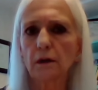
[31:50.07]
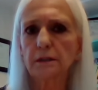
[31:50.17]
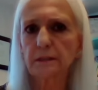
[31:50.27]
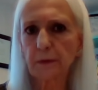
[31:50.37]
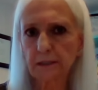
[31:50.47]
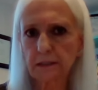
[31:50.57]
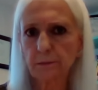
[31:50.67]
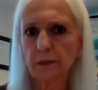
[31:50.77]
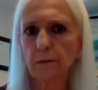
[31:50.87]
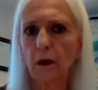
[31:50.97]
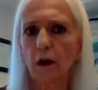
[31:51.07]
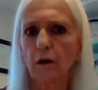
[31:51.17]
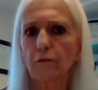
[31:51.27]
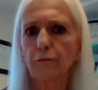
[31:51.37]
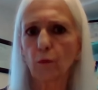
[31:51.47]
specimen
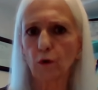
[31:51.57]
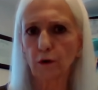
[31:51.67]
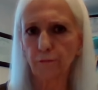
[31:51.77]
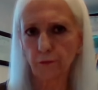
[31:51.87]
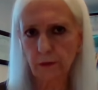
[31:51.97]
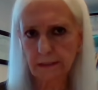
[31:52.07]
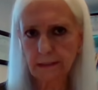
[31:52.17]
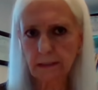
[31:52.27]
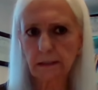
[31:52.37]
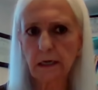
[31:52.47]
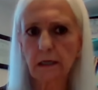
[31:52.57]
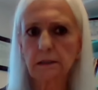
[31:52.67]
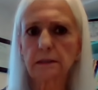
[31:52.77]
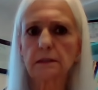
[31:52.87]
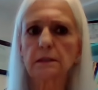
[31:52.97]
for forensic
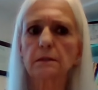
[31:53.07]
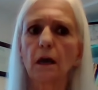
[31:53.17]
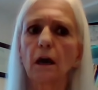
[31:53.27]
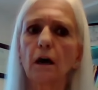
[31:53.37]
analysis